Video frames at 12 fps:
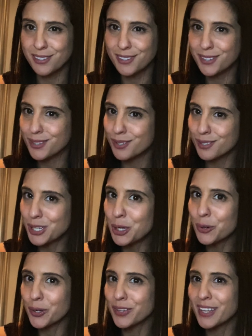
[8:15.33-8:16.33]
the
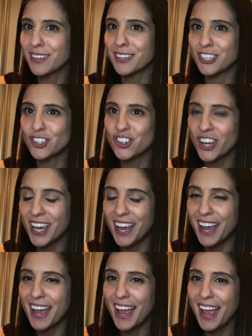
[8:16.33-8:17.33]
secret that they
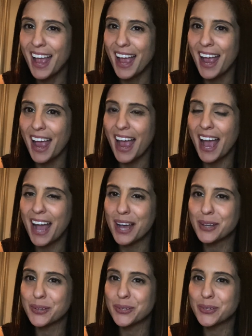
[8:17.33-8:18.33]
share,
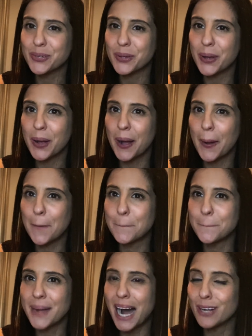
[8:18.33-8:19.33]
and
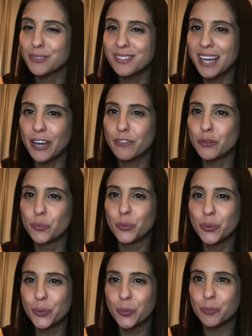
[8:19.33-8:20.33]
outside of the
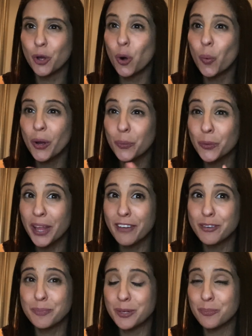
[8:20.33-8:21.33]
room no one will
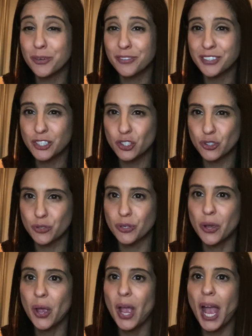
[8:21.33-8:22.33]
ever be privy to.
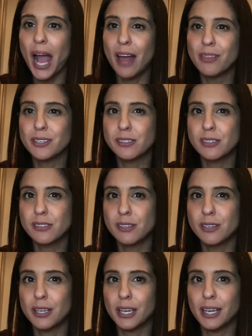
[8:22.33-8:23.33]
And this is
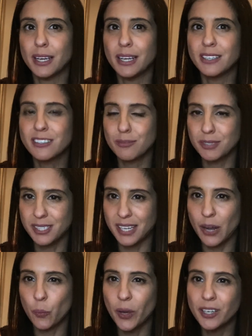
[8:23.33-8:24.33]
the intimacy,
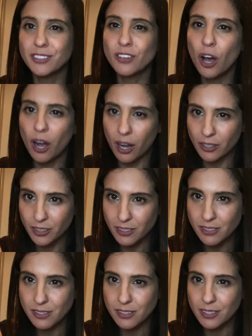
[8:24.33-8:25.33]
and when it's
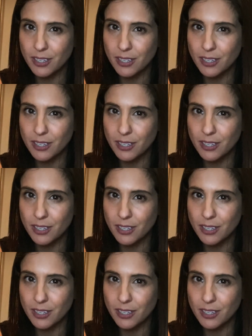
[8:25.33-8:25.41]
harnessed,